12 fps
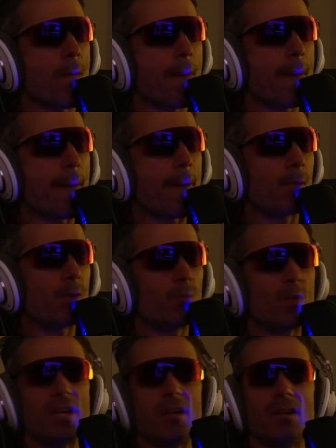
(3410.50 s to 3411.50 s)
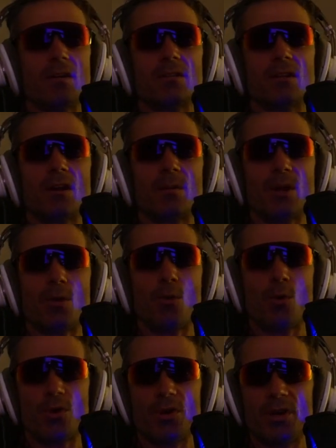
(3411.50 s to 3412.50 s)
when we talk about
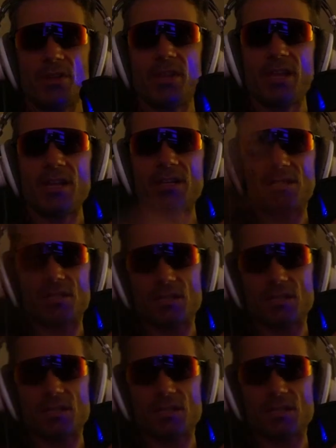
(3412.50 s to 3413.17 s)
ordering things,